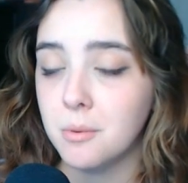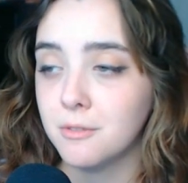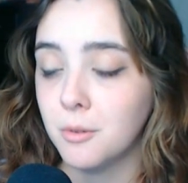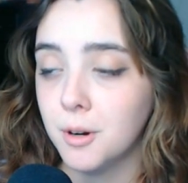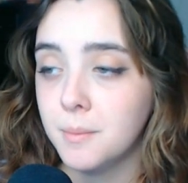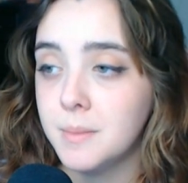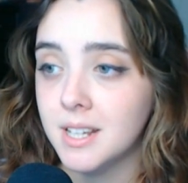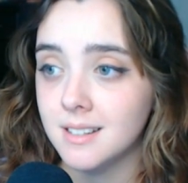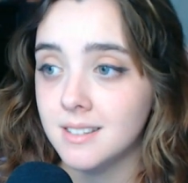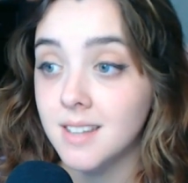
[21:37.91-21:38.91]
or form,
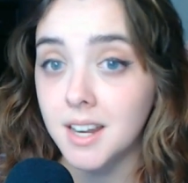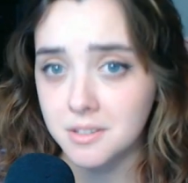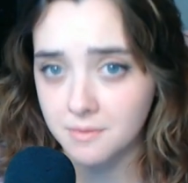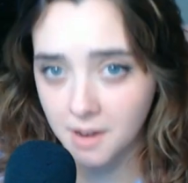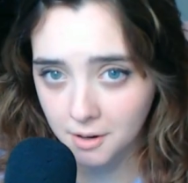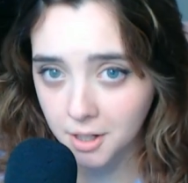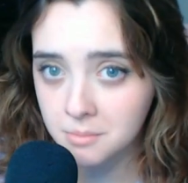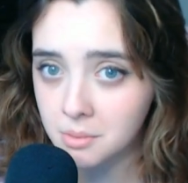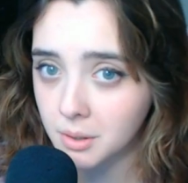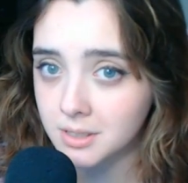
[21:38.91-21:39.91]
because that is very
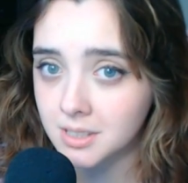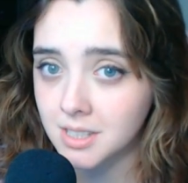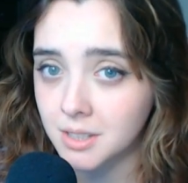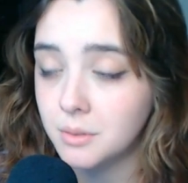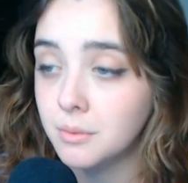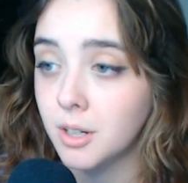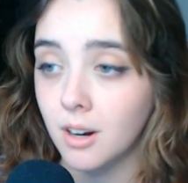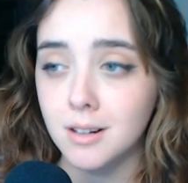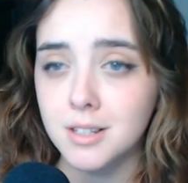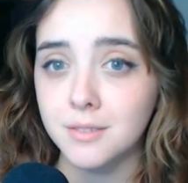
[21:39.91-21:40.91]
important to do,
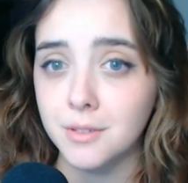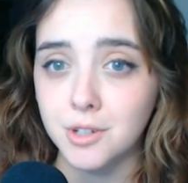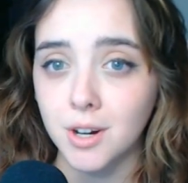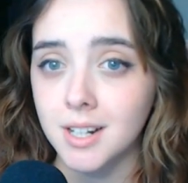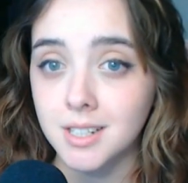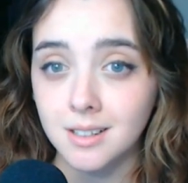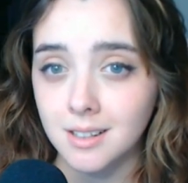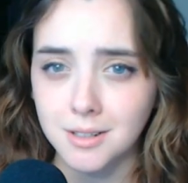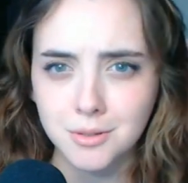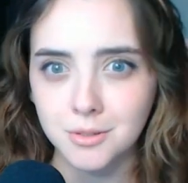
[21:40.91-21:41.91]
regardless if you're trying to
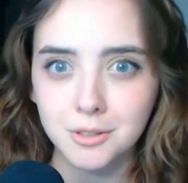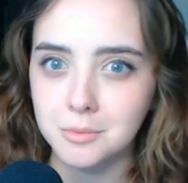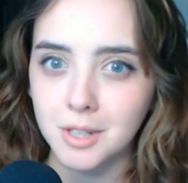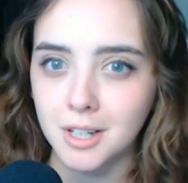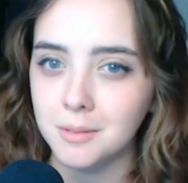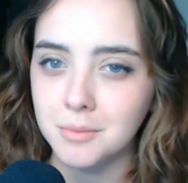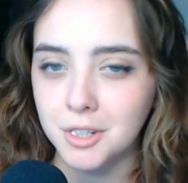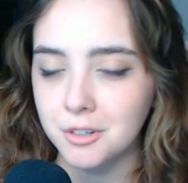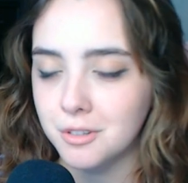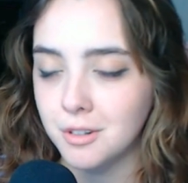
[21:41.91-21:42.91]
hustle to become, you
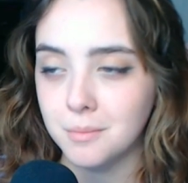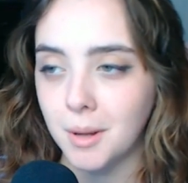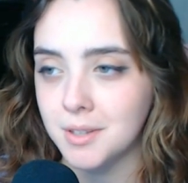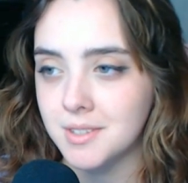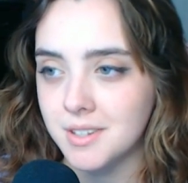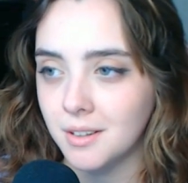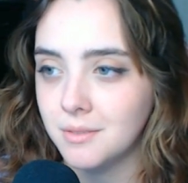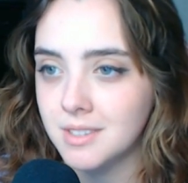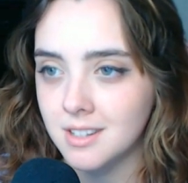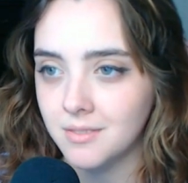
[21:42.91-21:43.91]
know, your best self
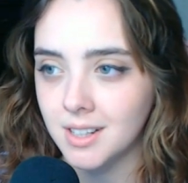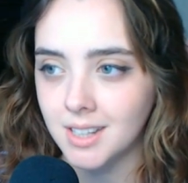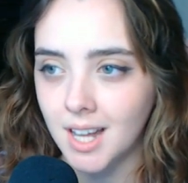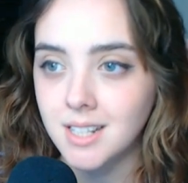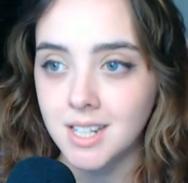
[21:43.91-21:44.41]
and stuff like that.